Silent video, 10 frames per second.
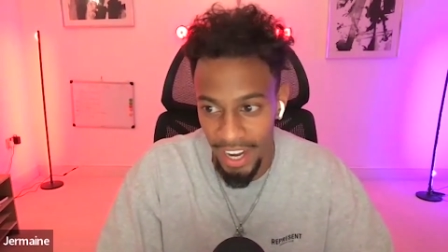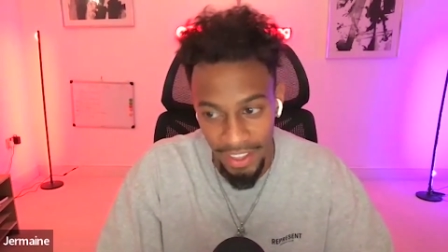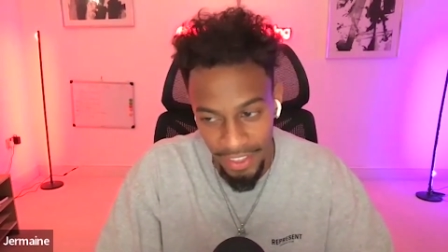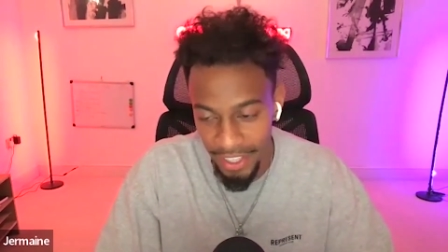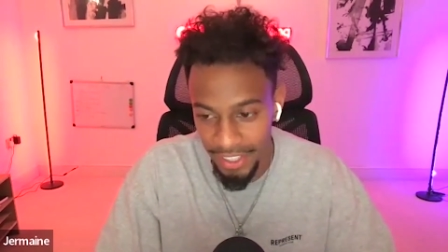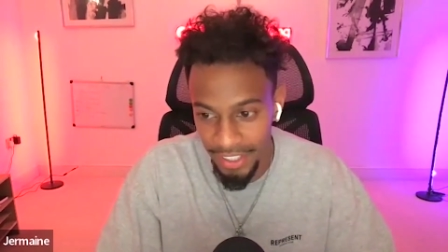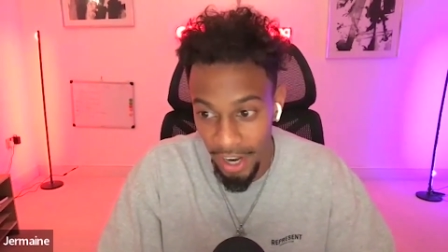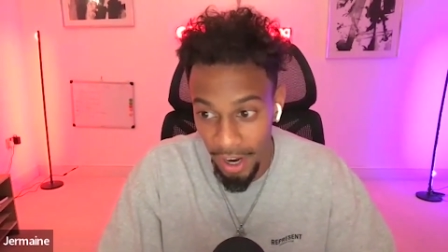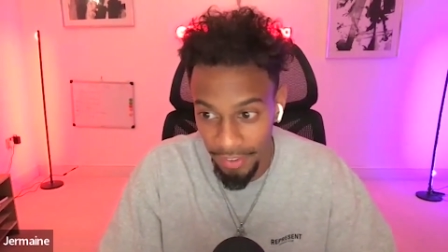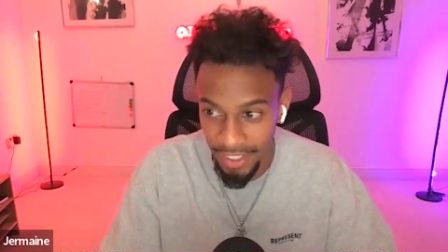And then
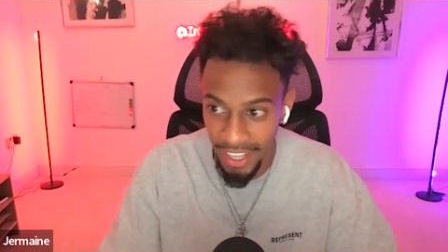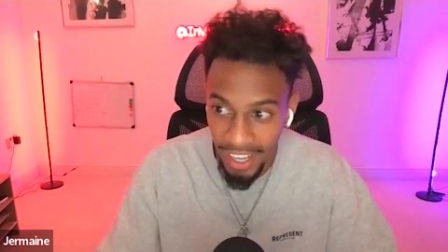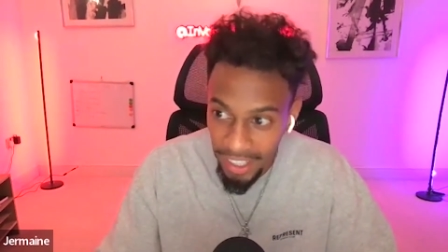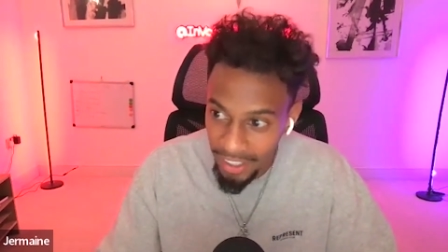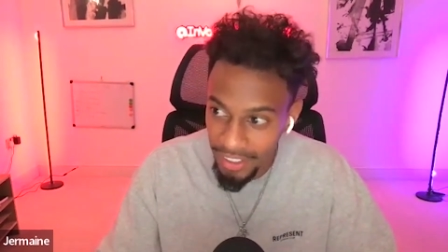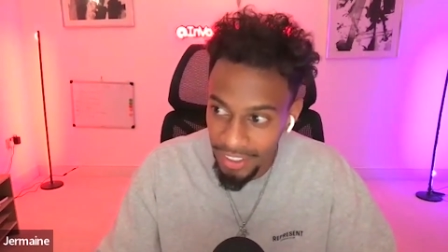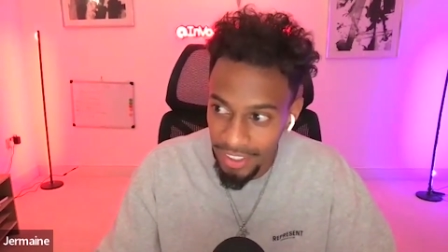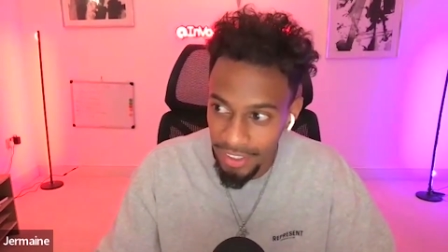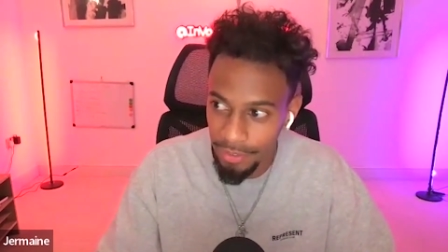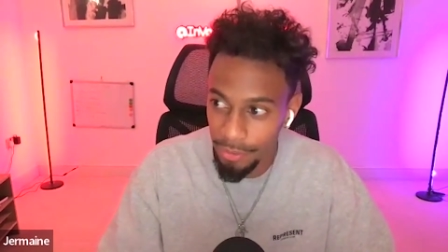after that,
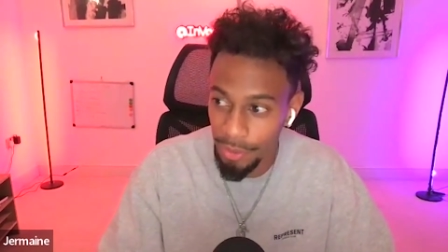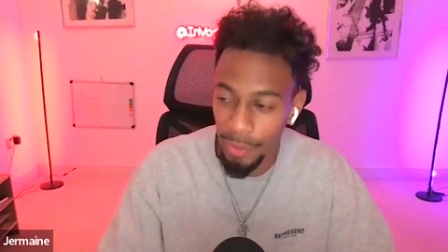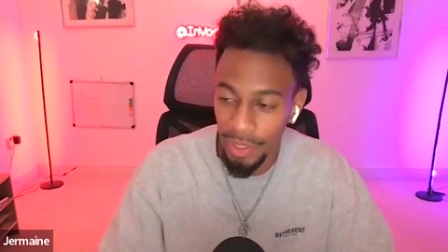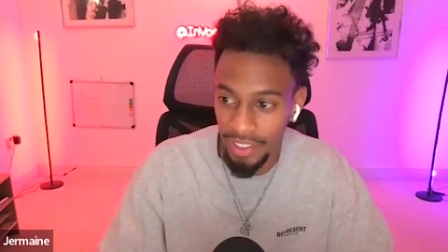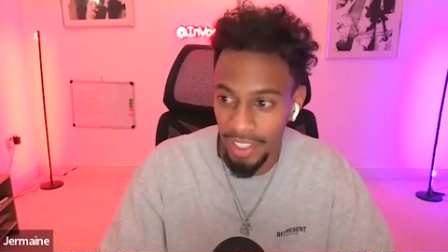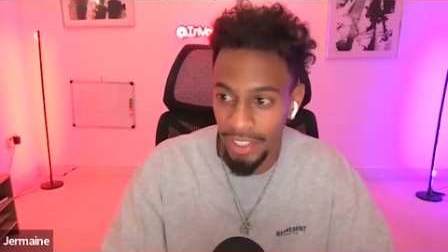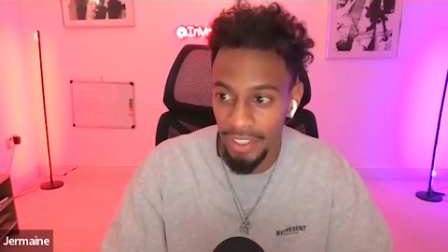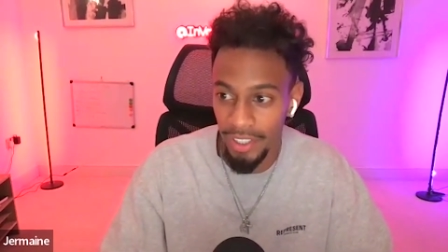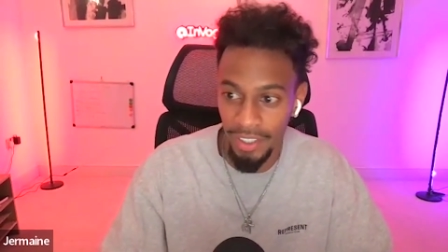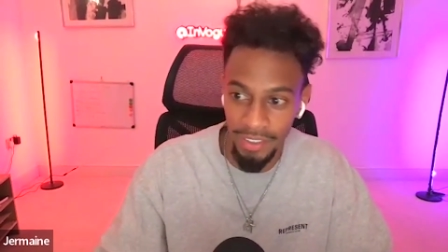3 weeks
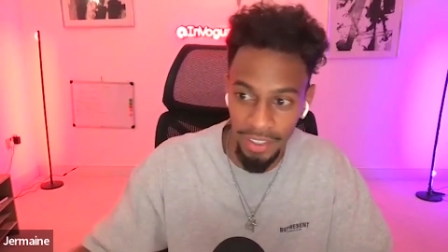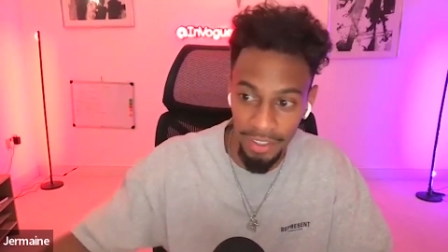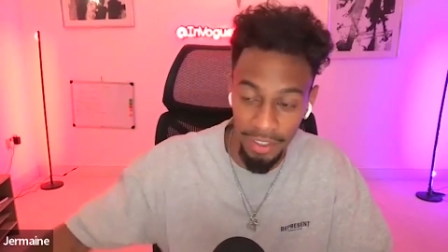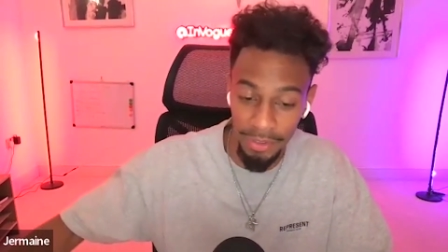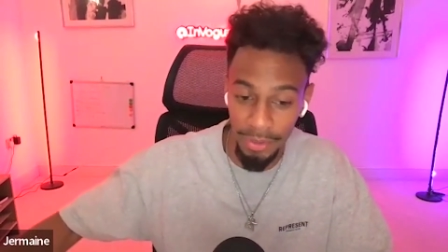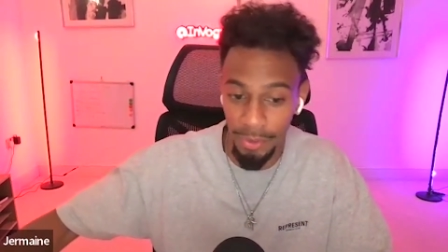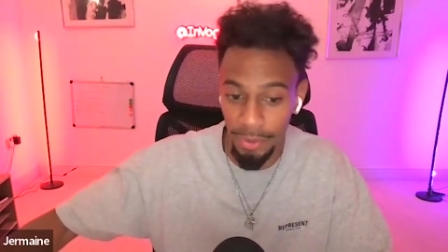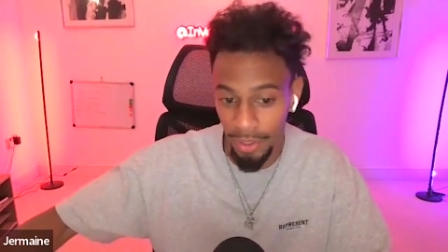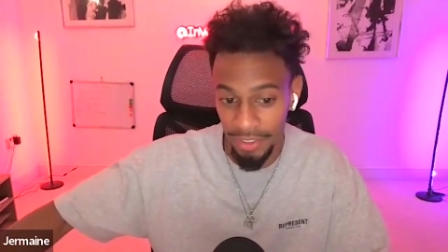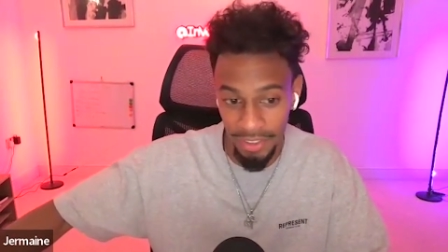later, I signed another 2
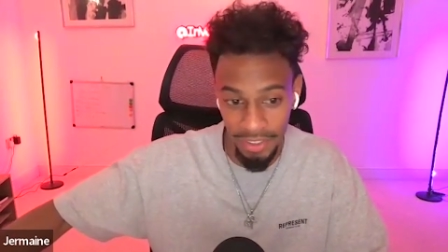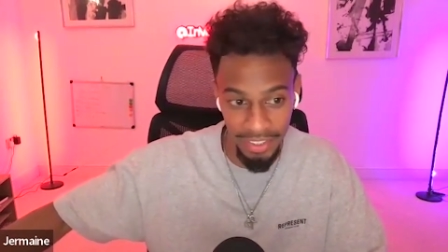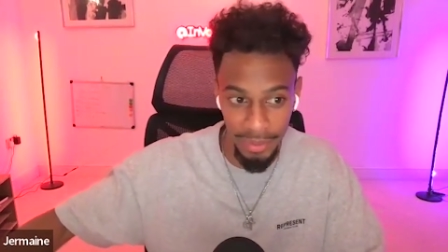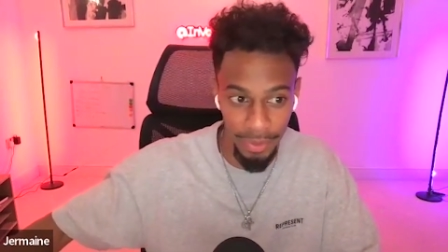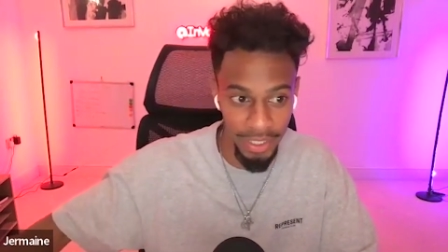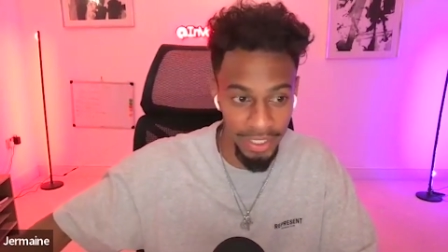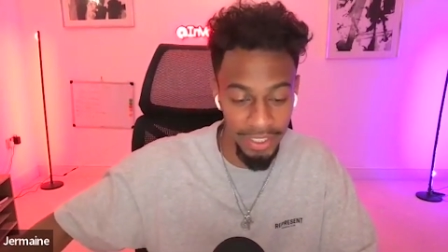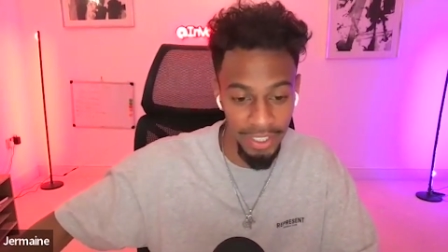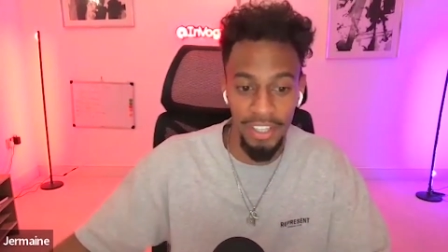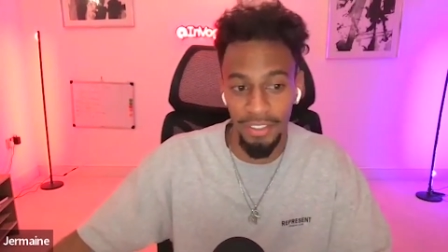clients in the same
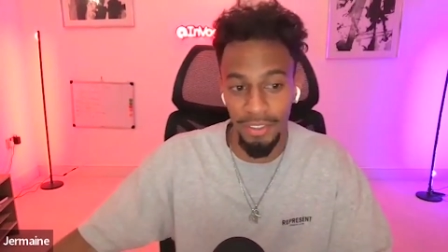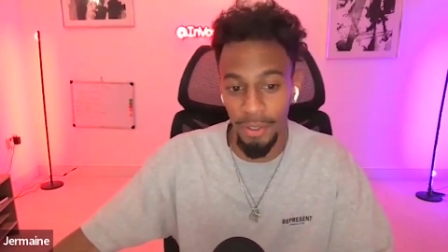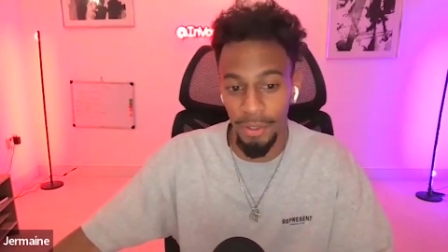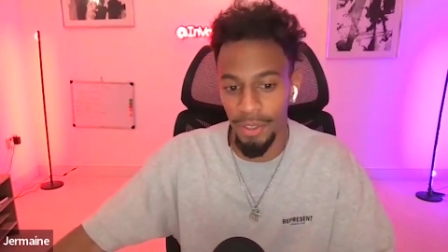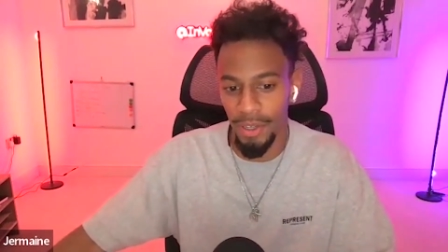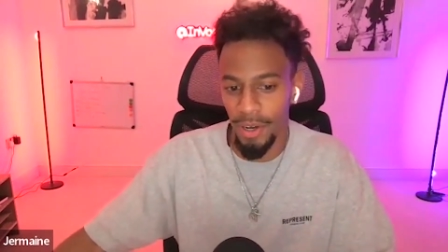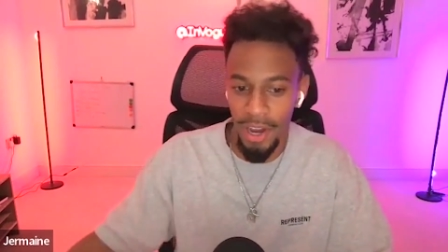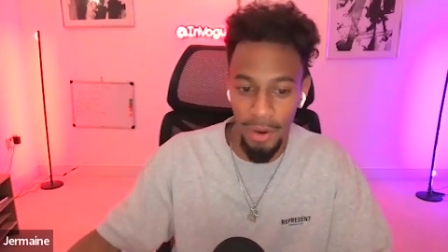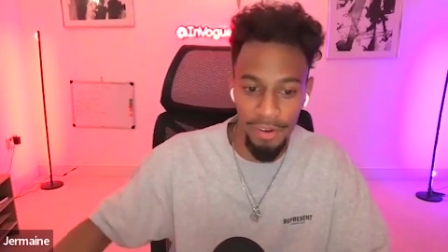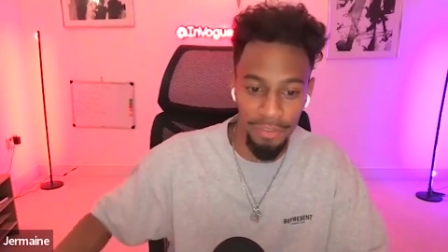week. So
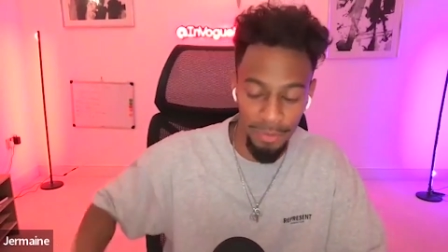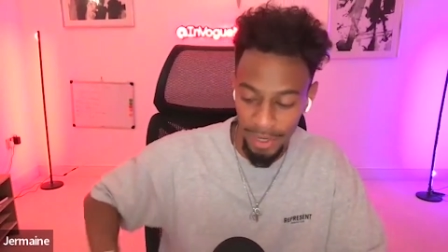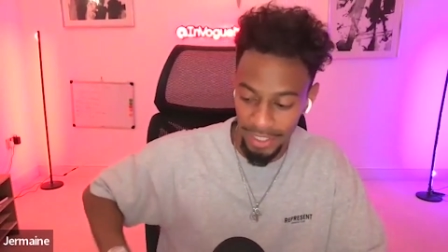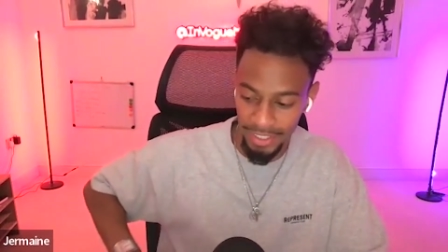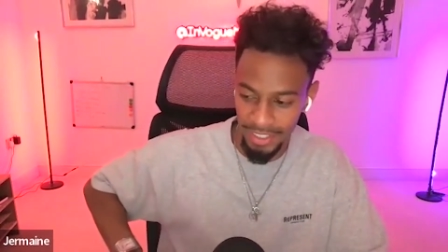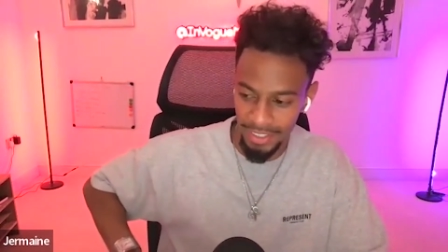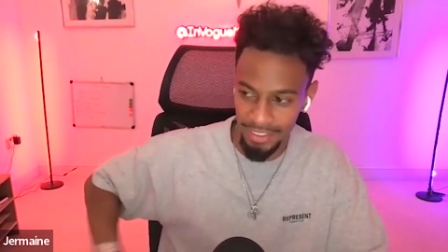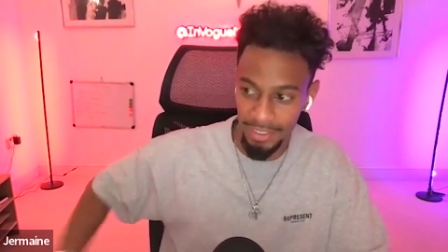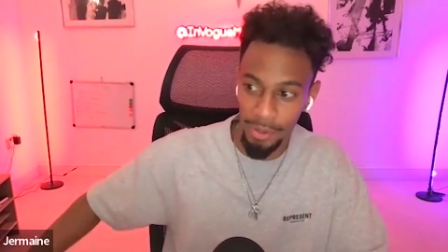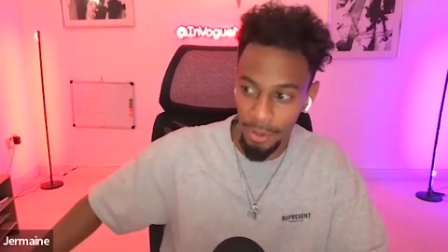I went from like
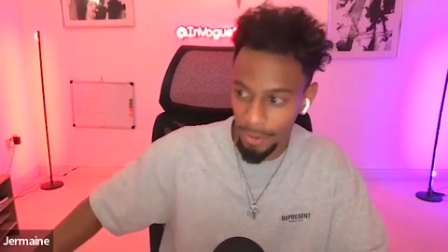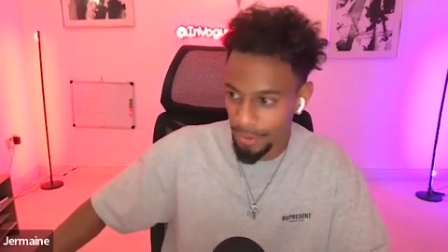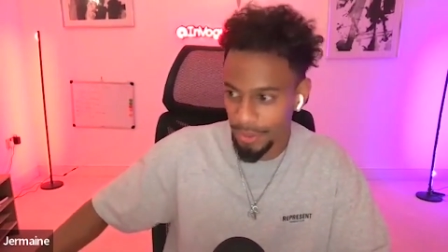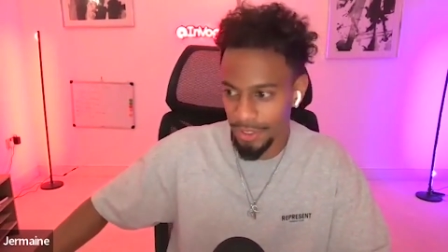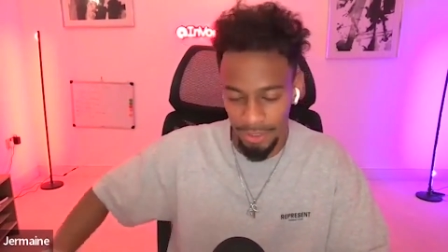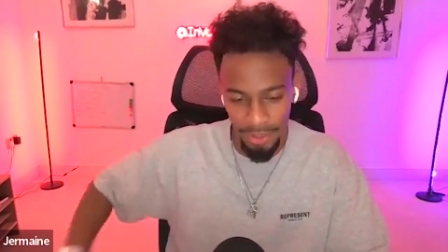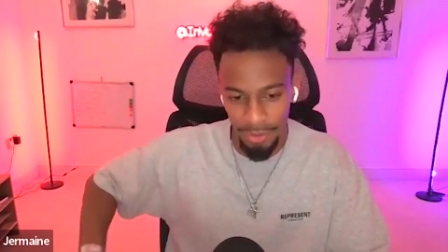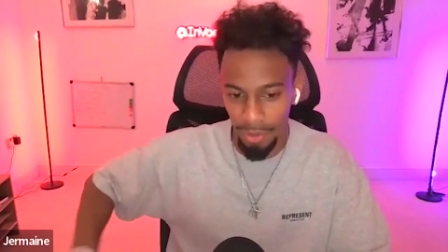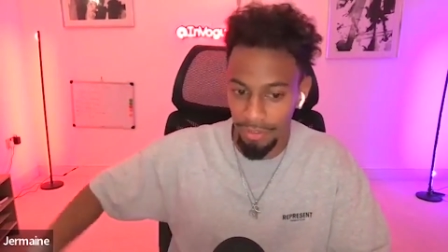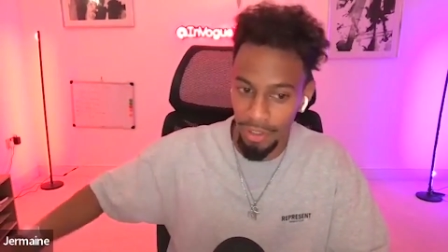zero, because I
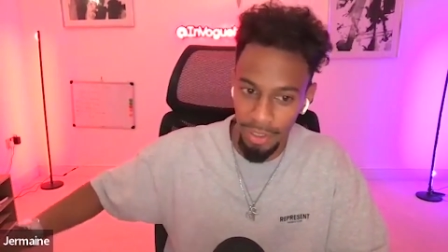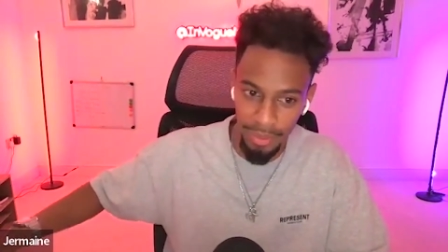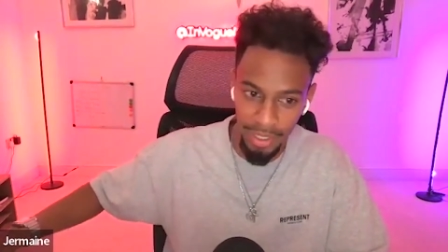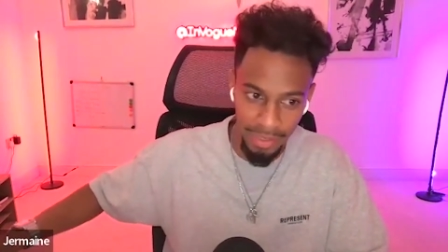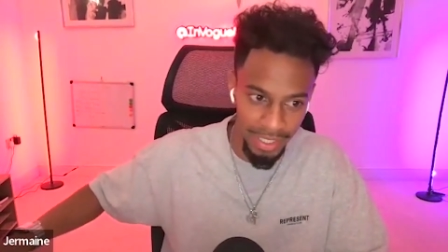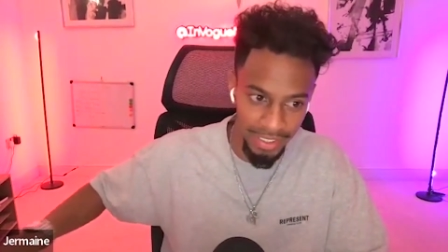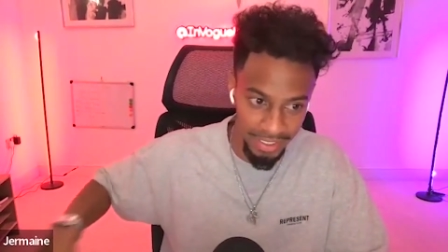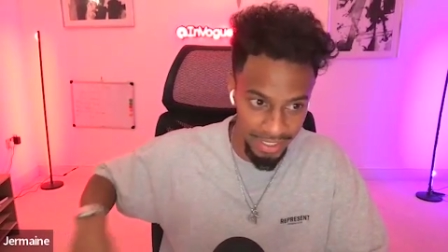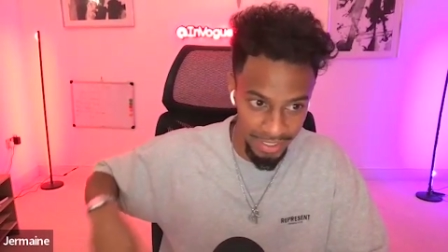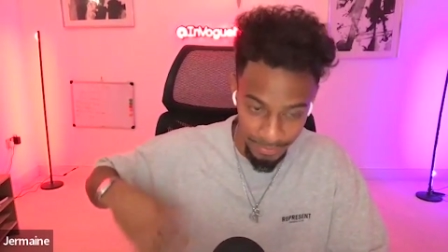used all my furlough money
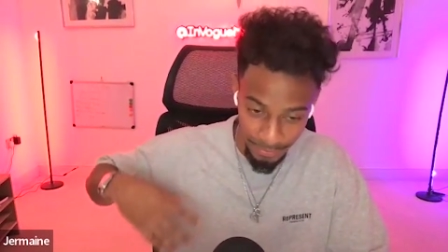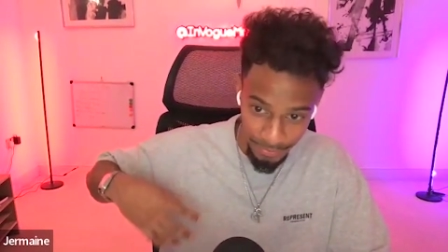basically